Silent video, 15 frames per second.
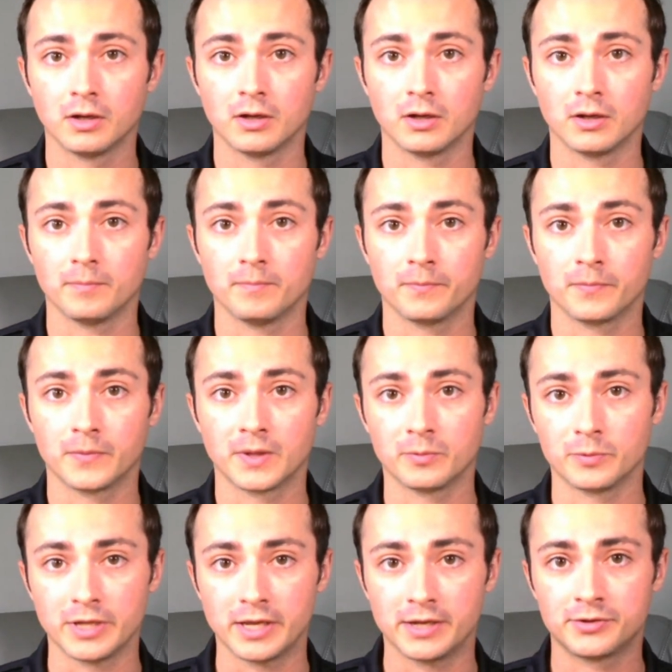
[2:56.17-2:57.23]
And
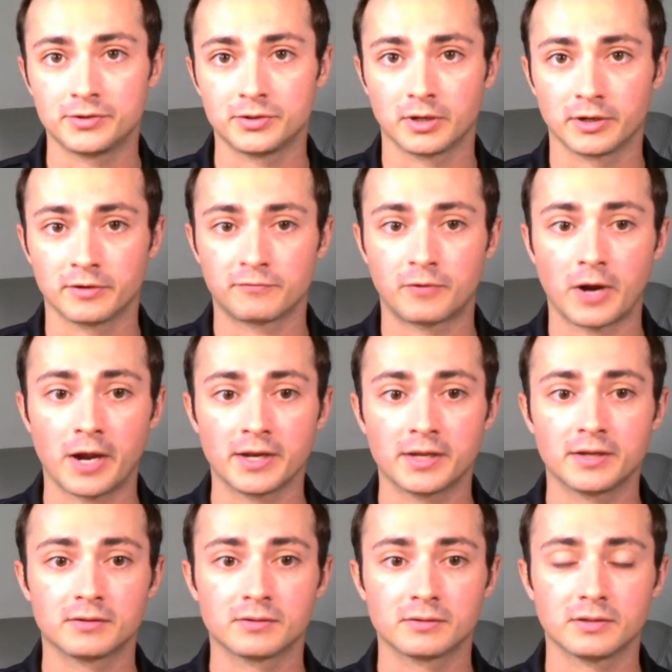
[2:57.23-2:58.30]
we enter on a
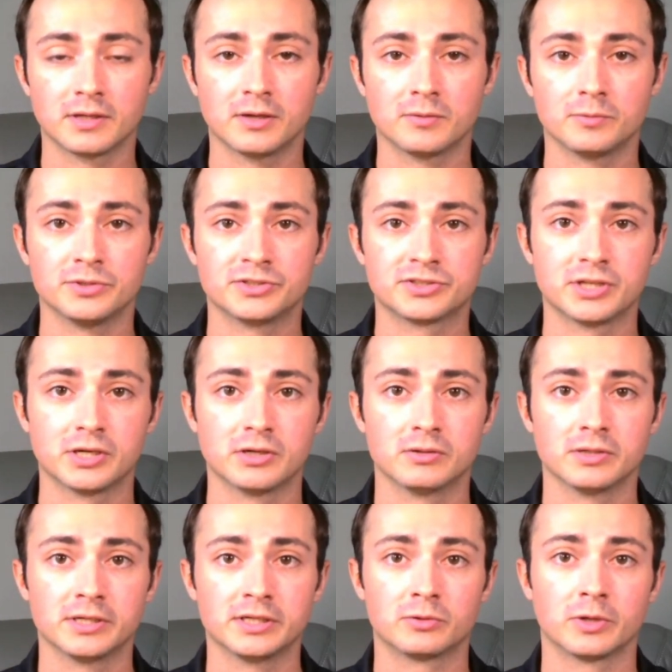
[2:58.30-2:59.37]
Friday and we
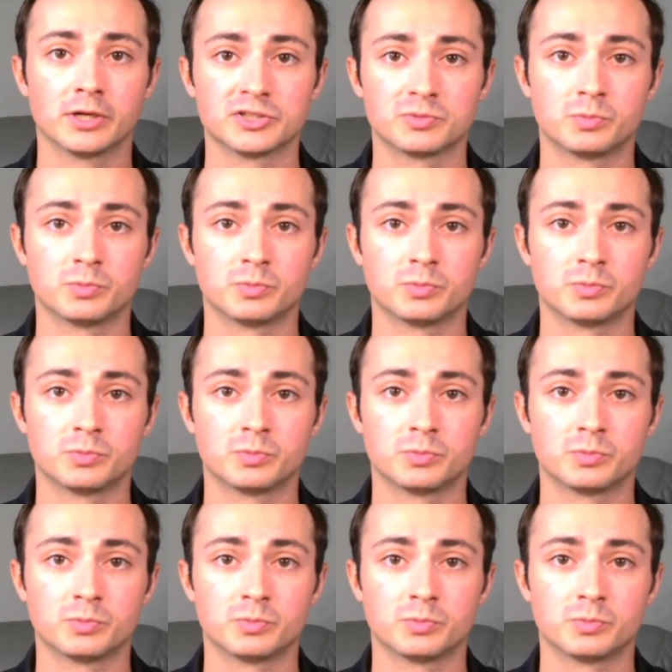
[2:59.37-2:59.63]
sell a credit